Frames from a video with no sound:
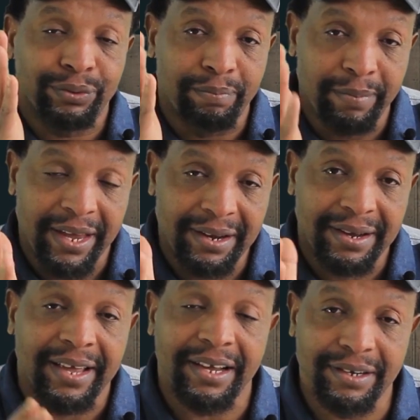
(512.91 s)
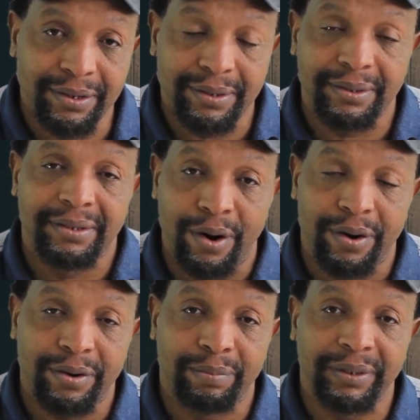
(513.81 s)
to make a good
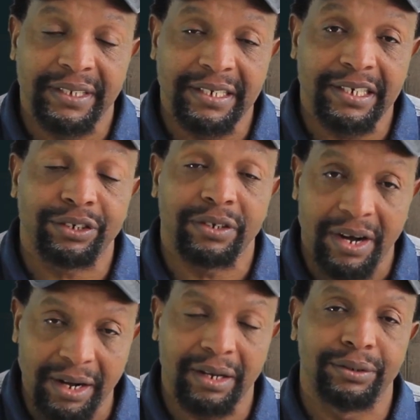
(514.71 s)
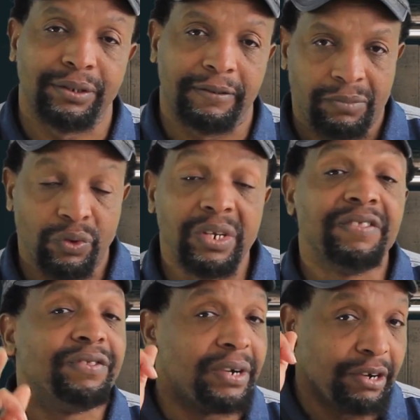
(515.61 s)
oral presentation conclusion? You
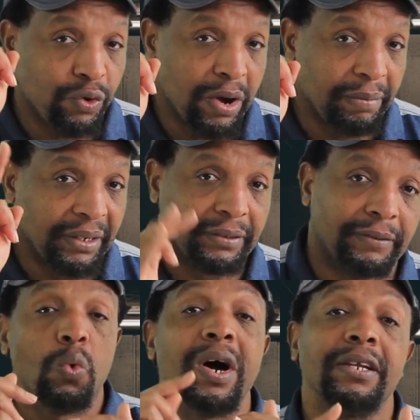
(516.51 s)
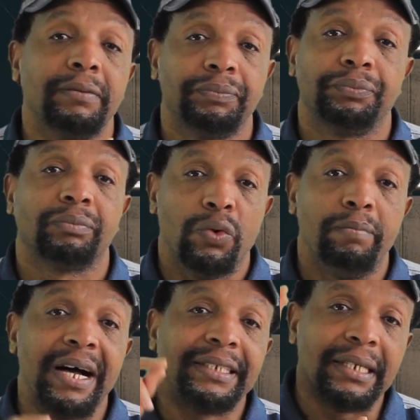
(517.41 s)
need 3 requirements. 1, you
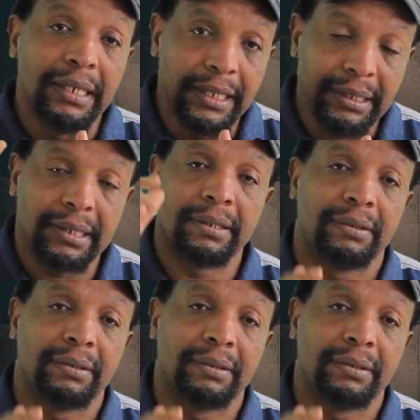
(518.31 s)
must link